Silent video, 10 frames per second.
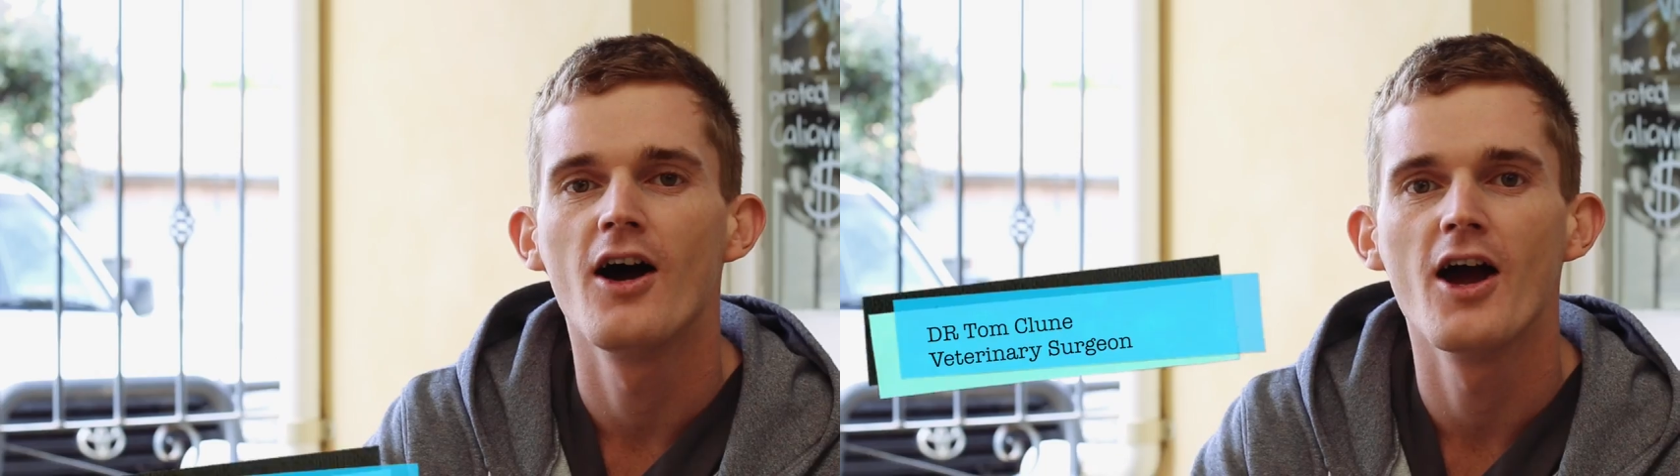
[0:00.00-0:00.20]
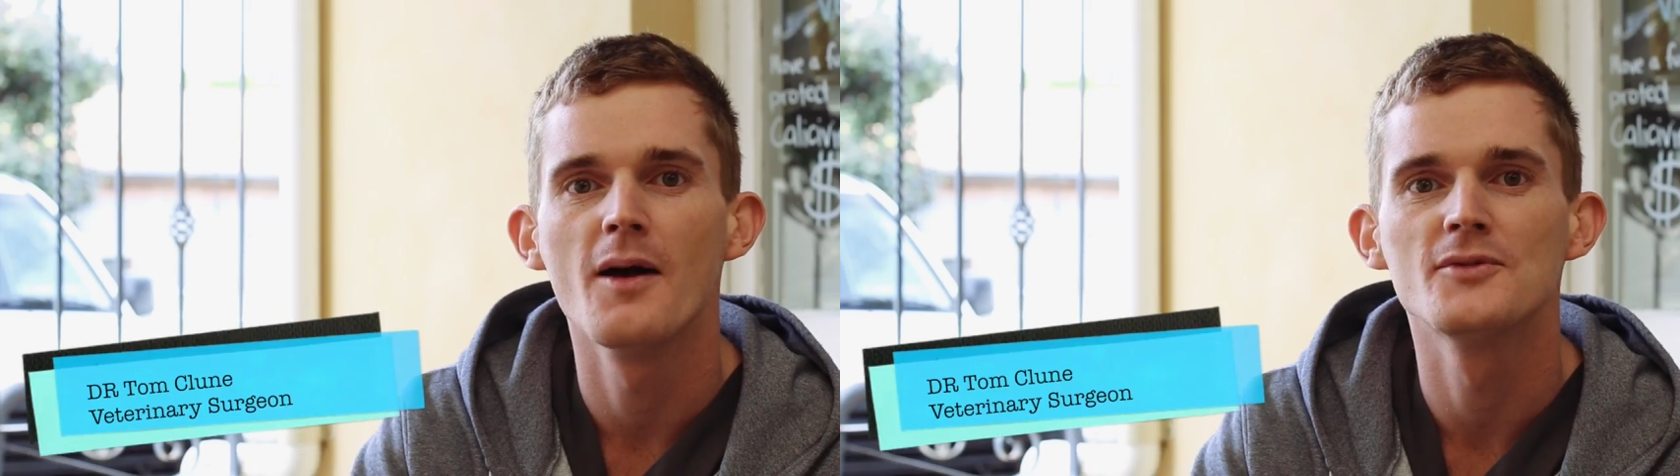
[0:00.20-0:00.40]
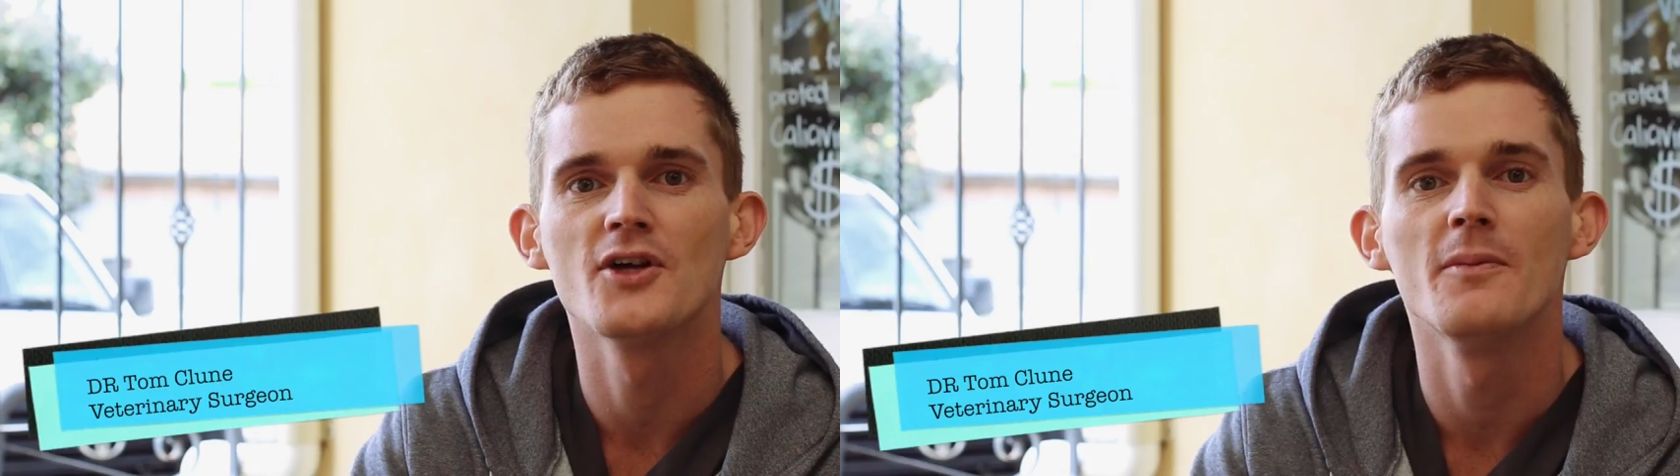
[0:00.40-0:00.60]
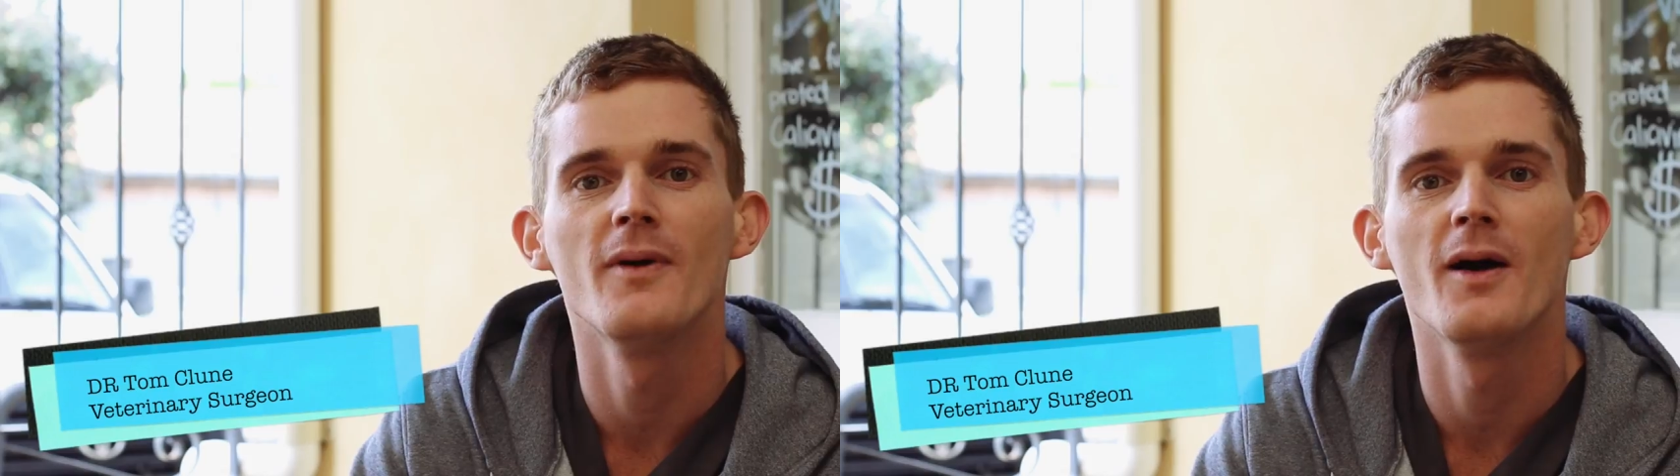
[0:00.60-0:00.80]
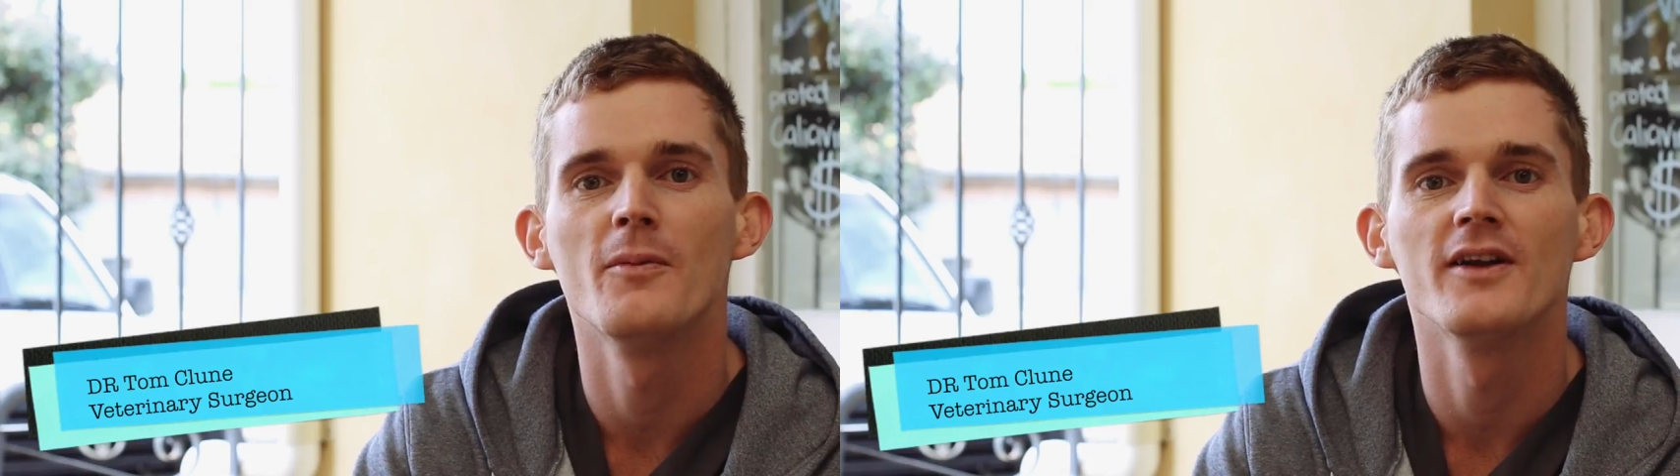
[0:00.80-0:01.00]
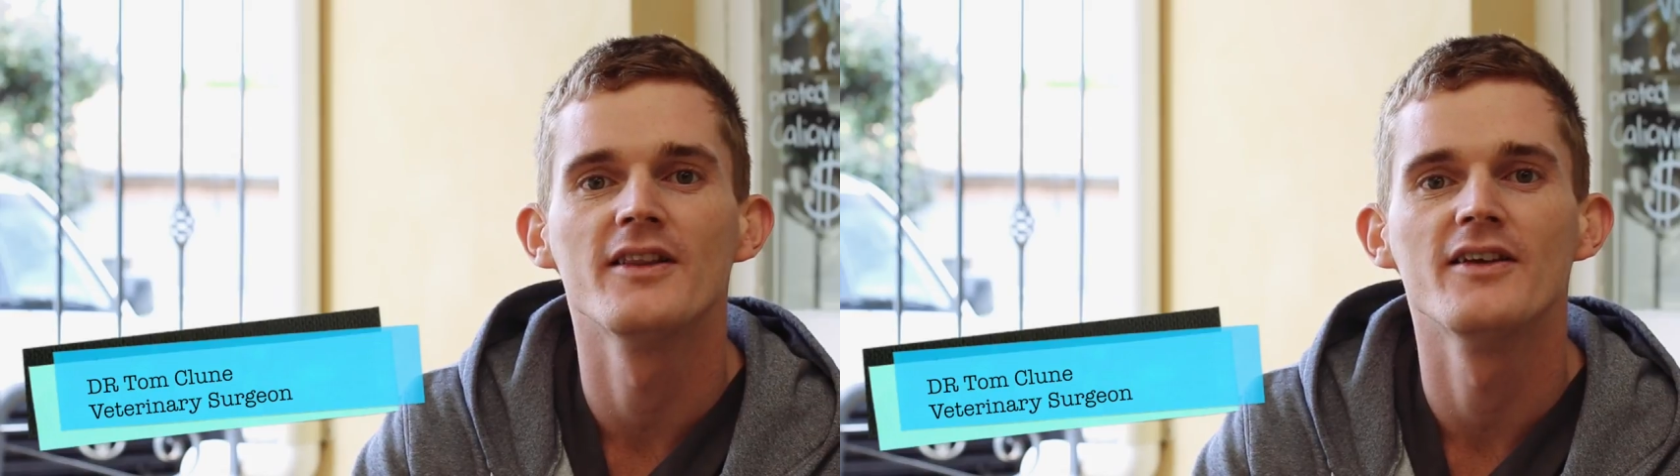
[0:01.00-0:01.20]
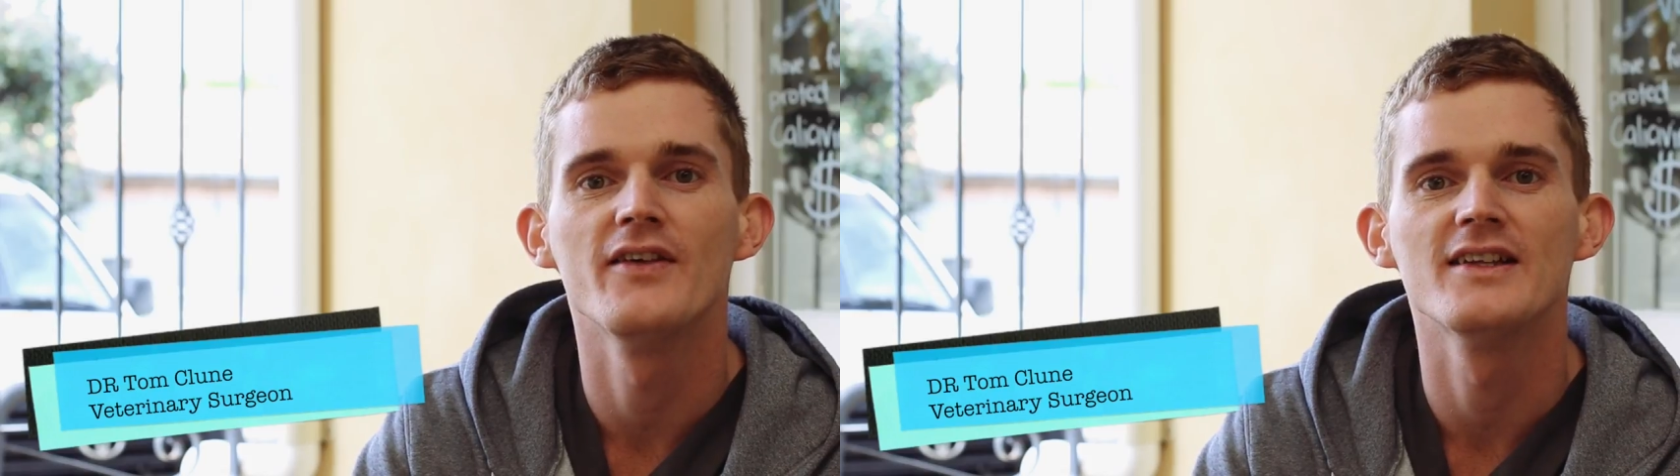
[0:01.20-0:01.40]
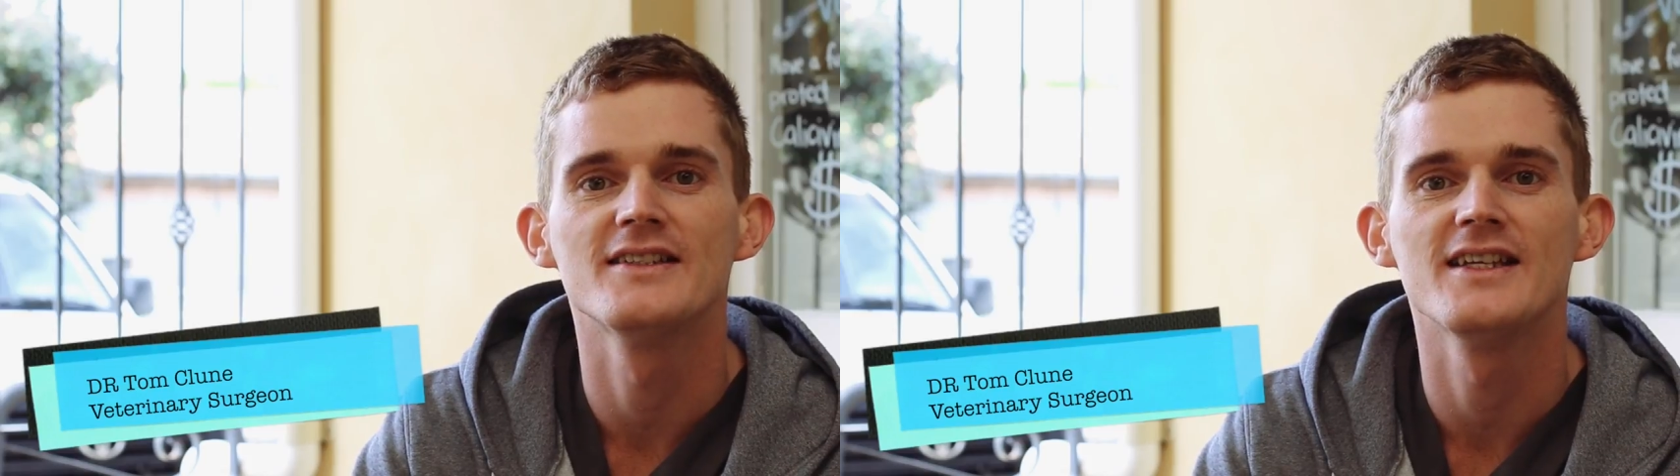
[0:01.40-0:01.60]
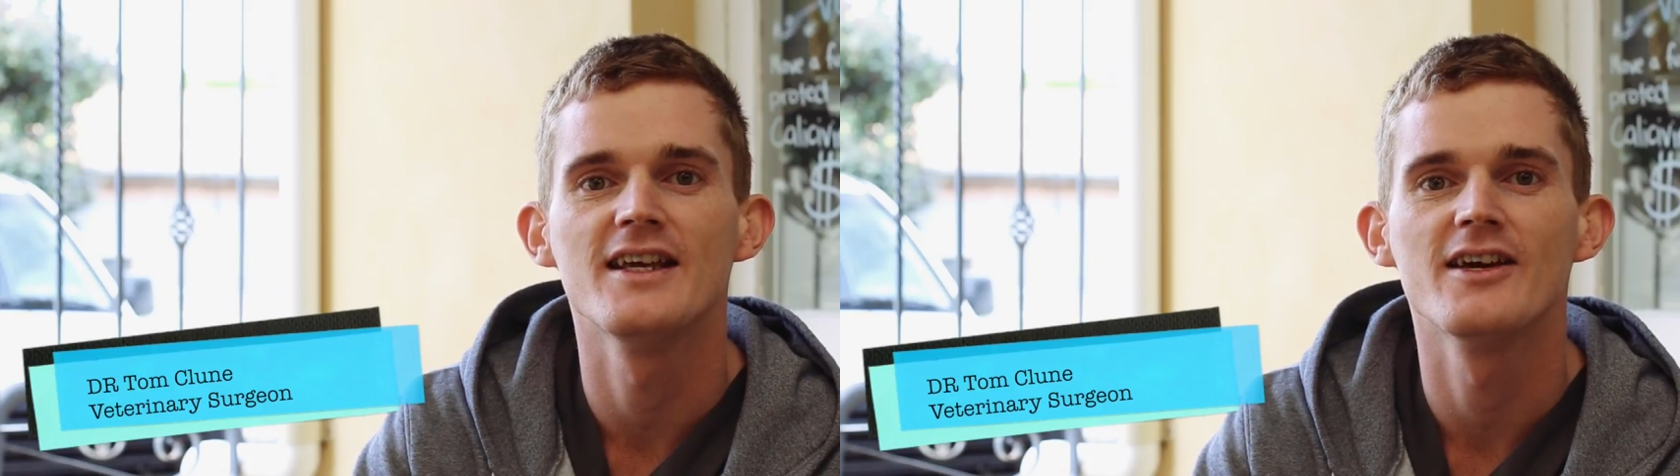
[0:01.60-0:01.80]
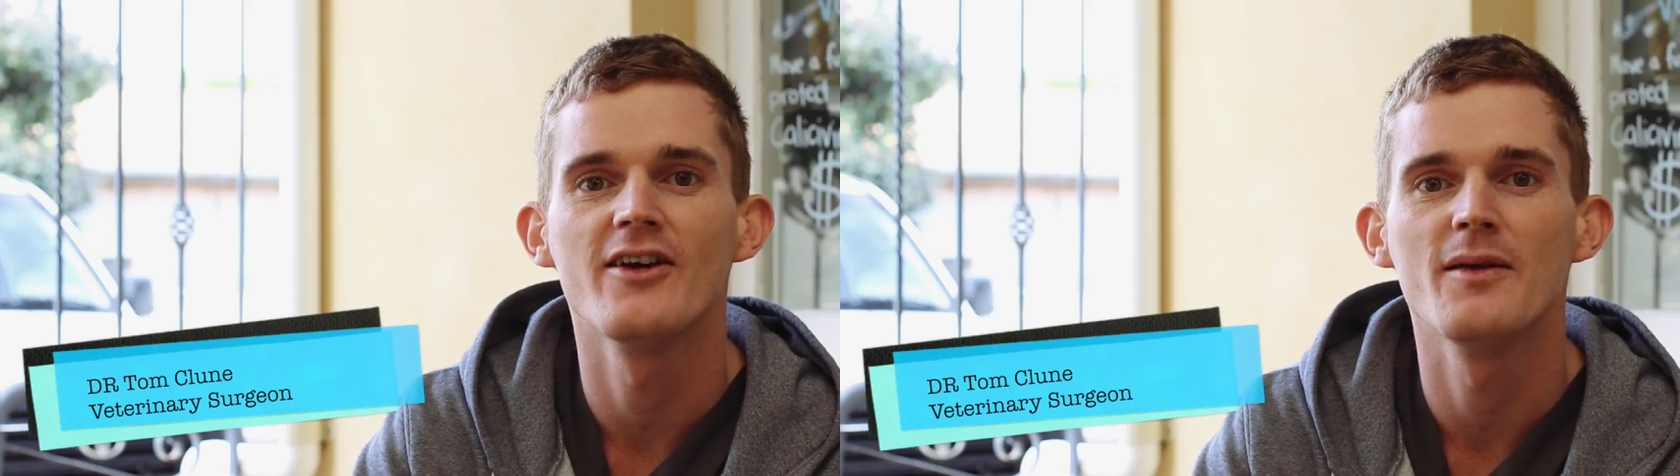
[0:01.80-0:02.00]
Hi, I'm Tom. I'm one of the vets
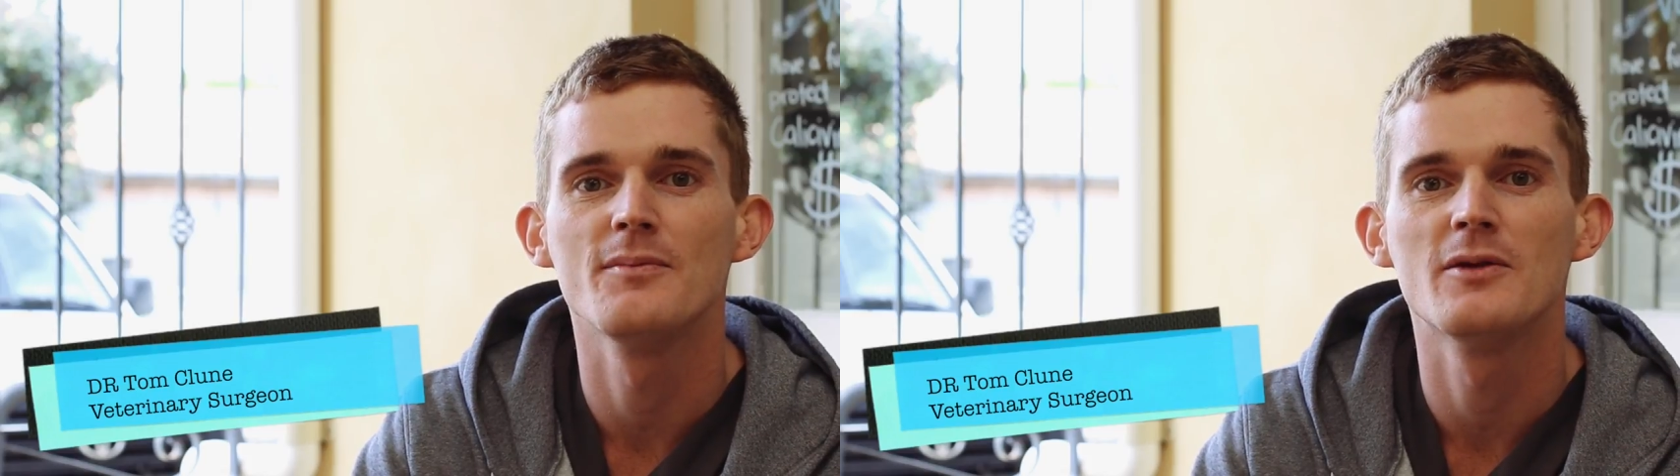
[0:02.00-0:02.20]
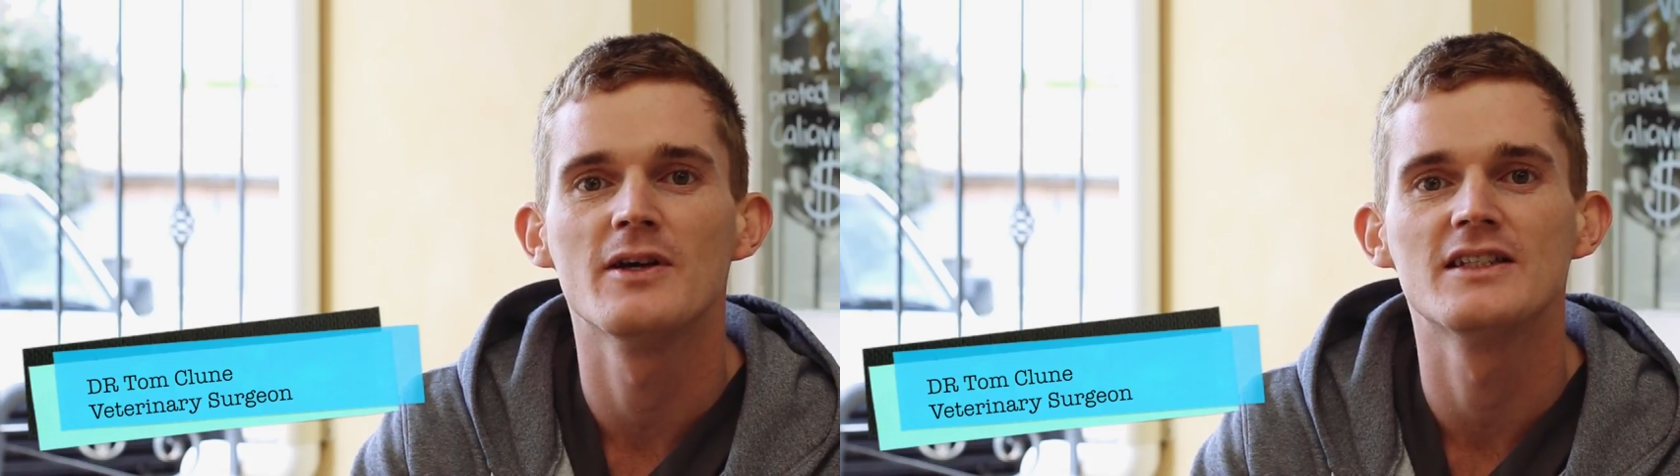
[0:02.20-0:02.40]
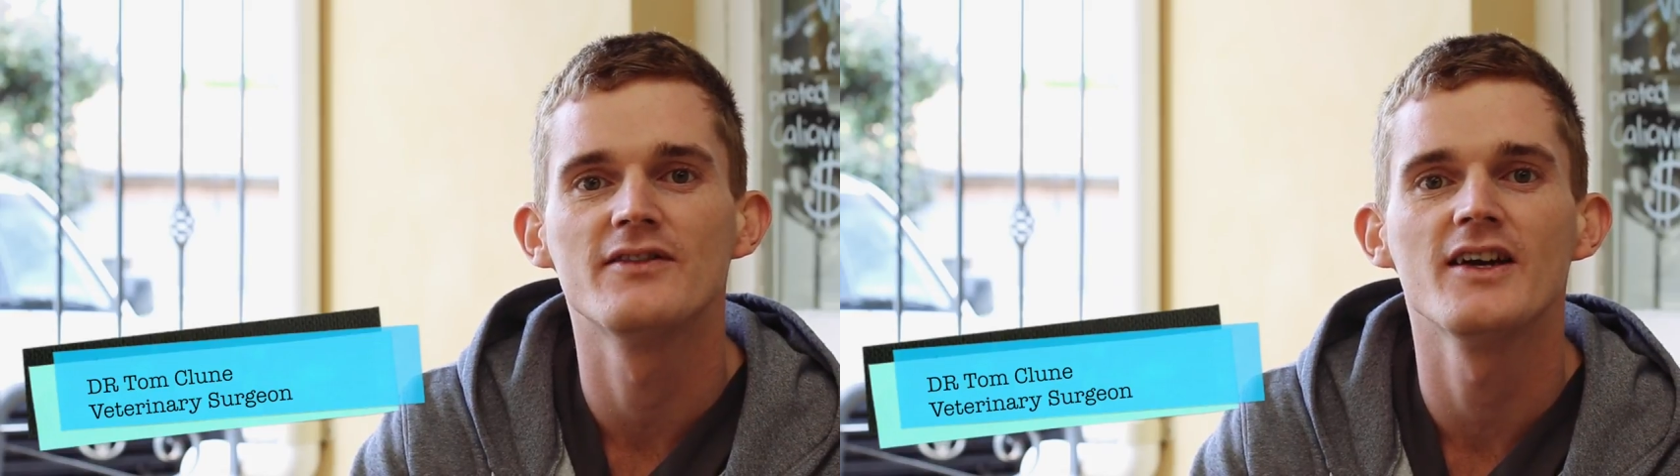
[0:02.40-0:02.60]
here at Midwest